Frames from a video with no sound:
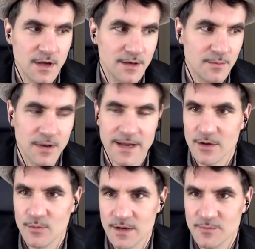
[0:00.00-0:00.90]
kind of black
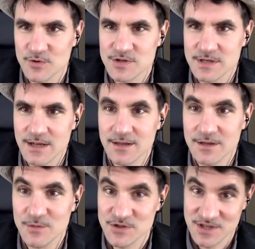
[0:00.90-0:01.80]
and white
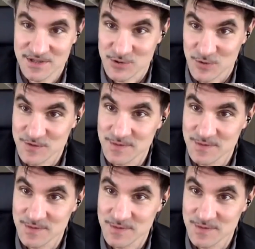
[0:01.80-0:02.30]
personality, which can serve me